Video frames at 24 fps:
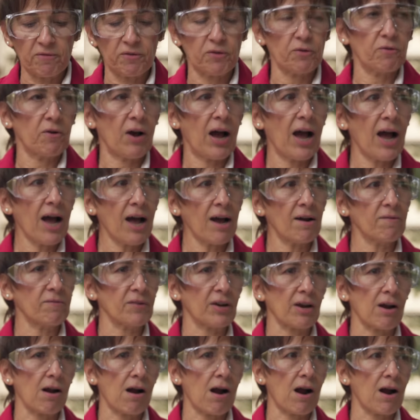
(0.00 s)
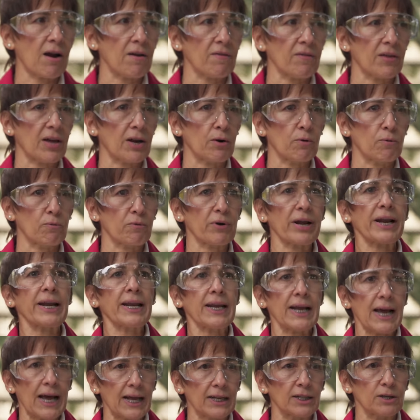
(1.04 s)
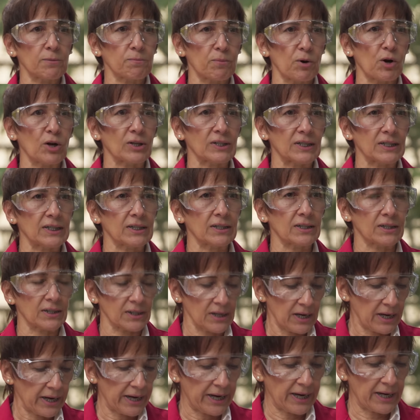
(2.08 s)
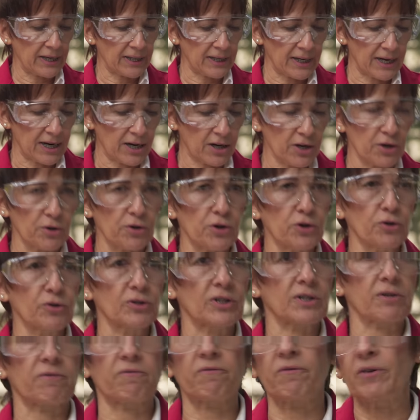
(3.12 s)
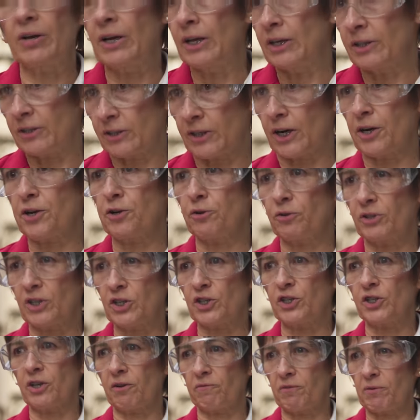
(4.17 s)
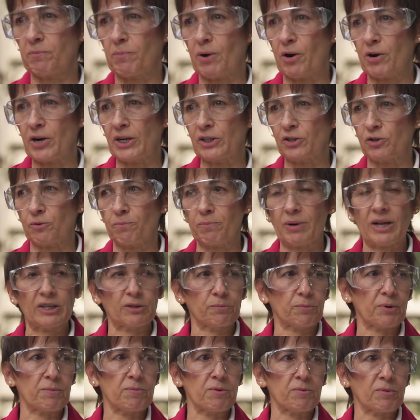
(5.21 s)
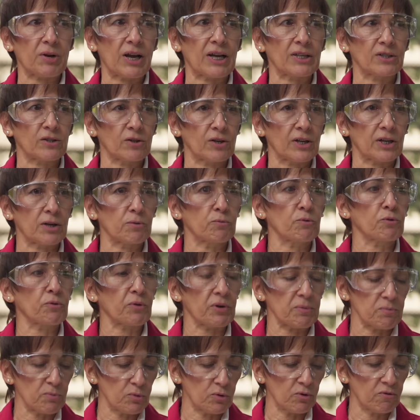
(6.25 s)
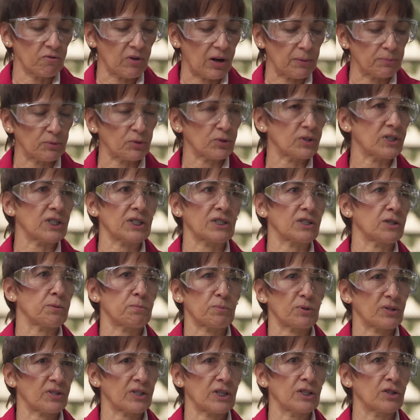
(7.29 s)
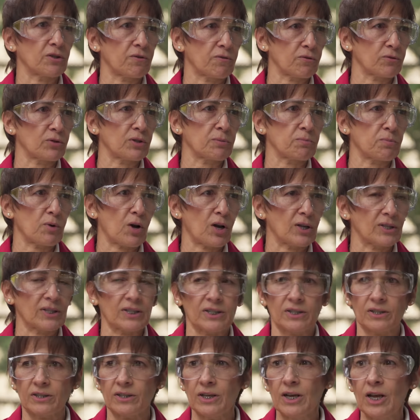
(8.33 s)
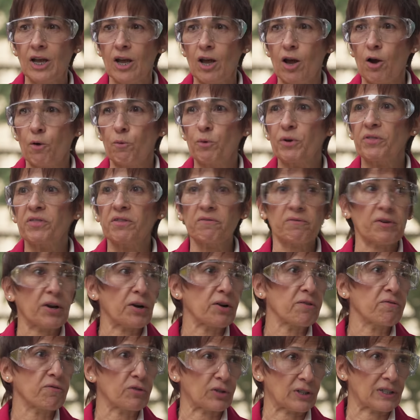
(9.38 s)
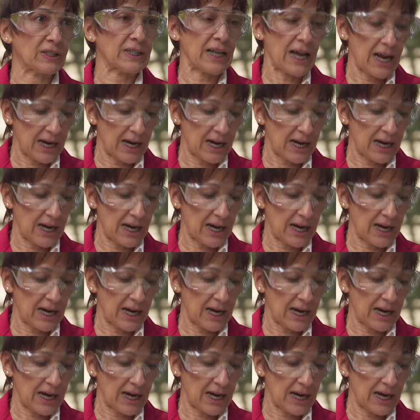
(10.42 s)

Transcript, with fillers: If you have a car that already had deposits in there, you use it, start using Shell V-Power Nitro plus premium gasoline. It will remove up to sixty percent of those deposits with the very first